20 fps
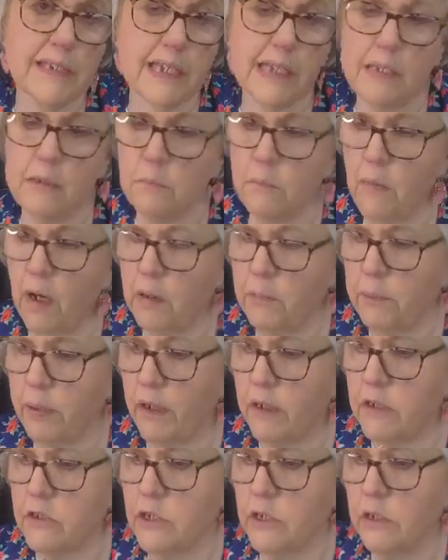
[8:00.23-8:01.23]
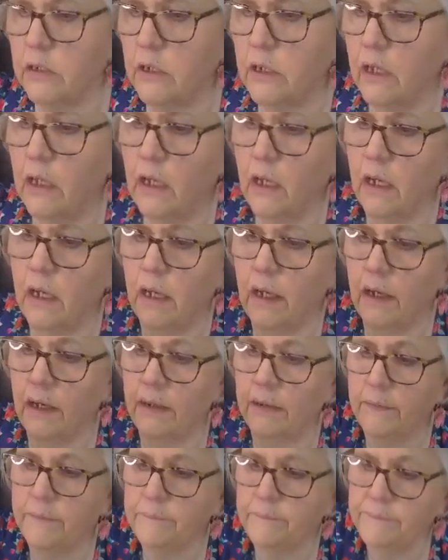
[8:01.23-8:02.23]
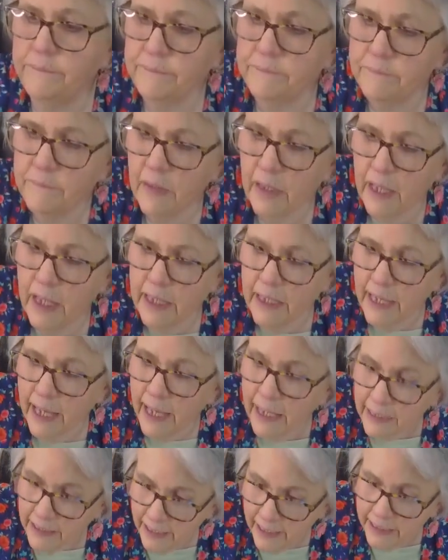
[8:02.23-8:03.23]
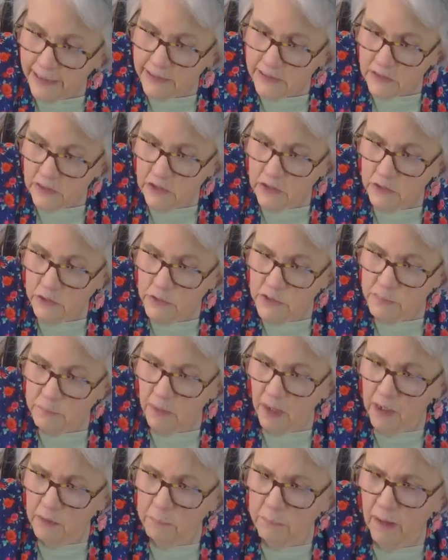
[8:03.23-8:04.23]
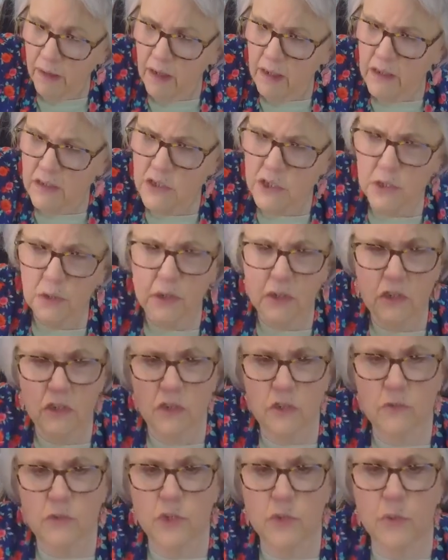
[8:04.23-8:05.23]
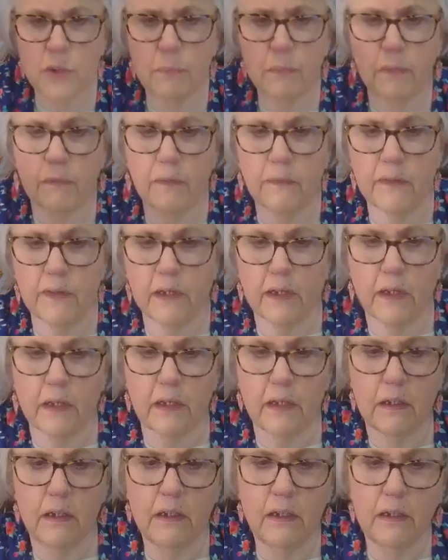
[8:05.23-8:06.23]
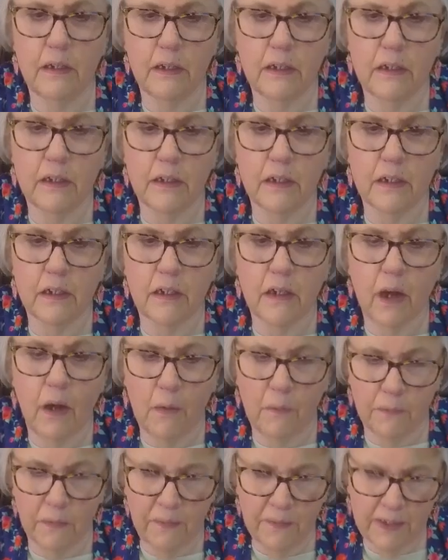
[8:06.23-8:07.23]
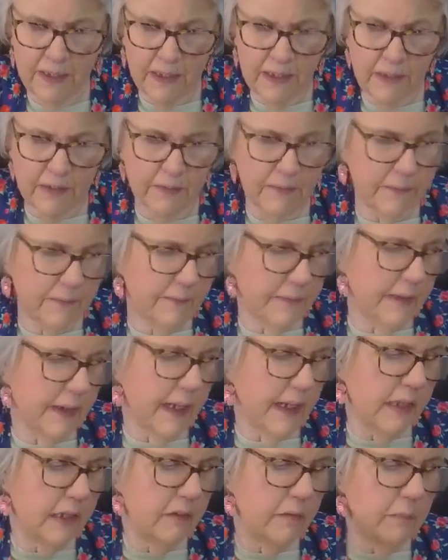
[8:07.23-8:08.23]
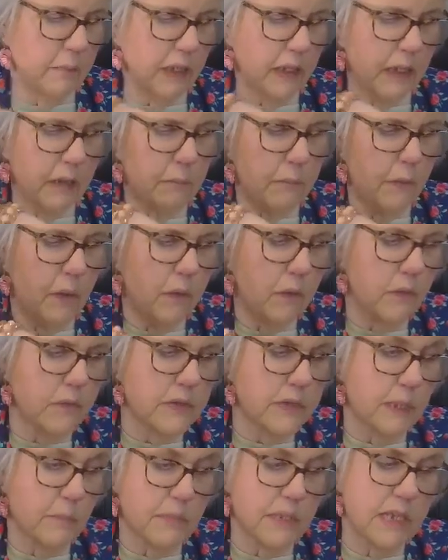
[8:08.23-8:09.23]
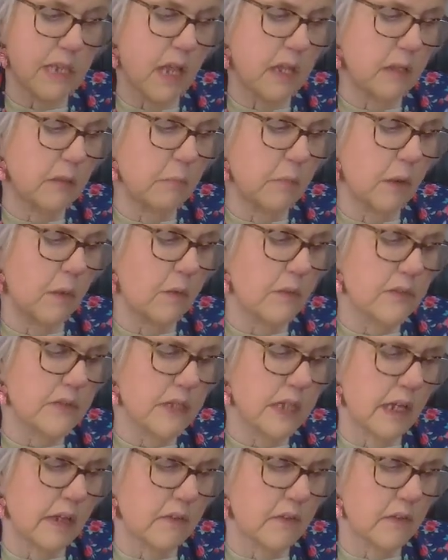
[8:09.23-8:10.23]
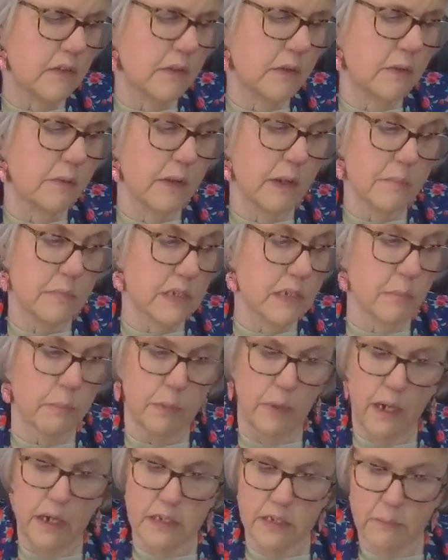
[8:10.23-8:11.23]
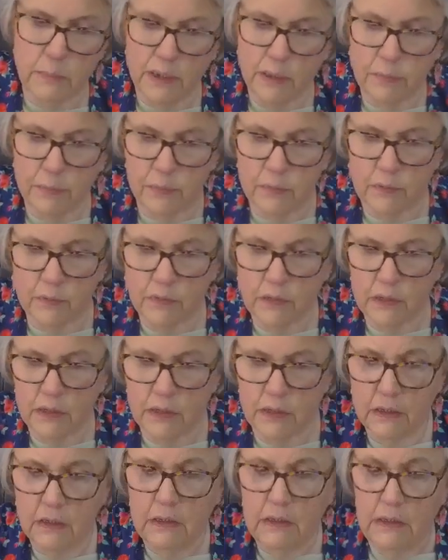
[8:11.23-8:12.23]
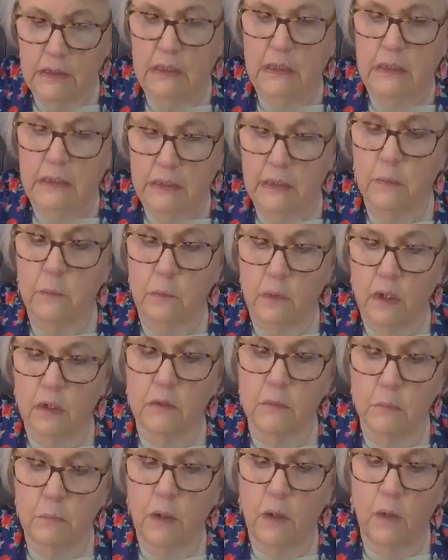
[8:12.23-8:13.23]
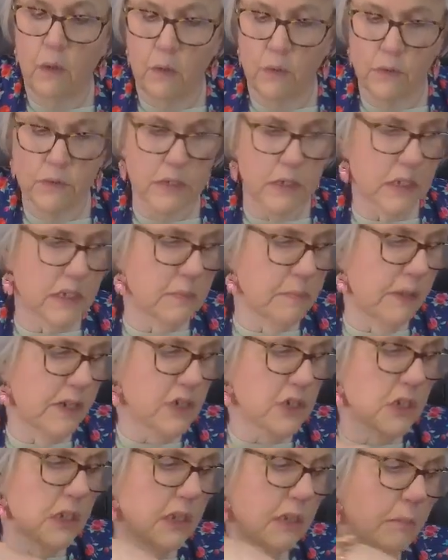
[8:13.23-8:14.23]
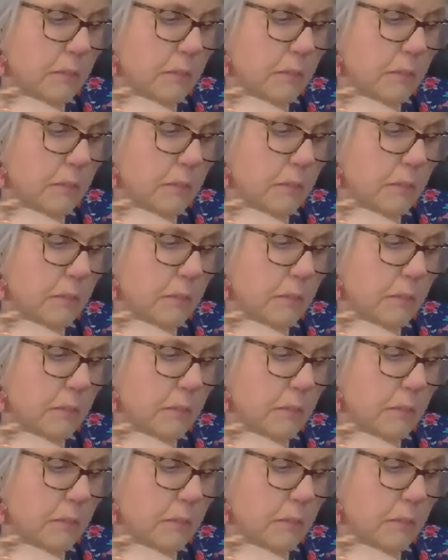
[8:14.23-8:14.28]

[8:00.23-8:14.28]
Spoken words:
I didn't Mod Podge it. And I like to use Mod Podge. You can use triple thick. Oh, thank you. I love making molds. I'm selling molds now too. I'm surprised people are really, they're wanting molds, especially the